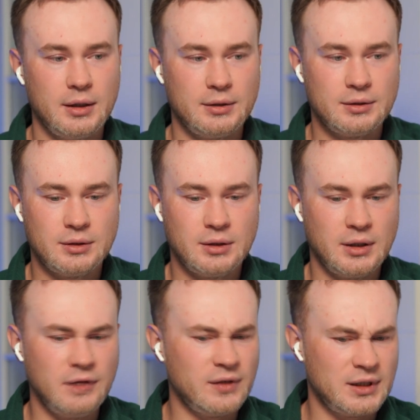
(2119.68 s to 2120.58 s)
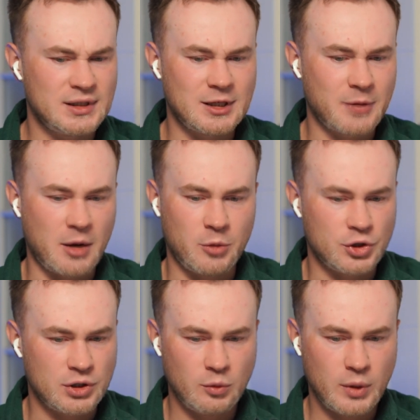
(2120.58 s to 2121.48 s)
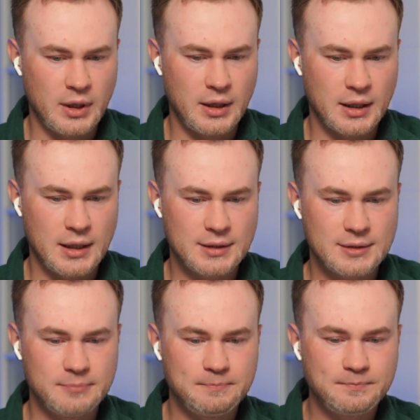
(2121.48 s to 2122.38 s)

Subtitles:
in even in some commercial way, I guess.